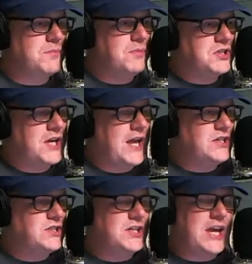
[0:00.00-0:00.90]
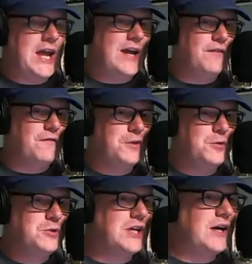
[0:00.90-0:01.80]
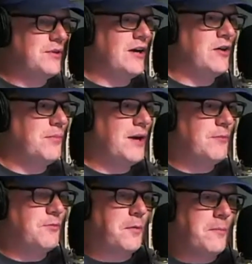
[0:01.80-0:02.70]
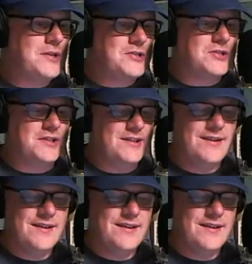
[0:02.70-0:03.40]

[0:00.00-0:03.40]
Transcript: but she can't get a flu shot without her mom's permission.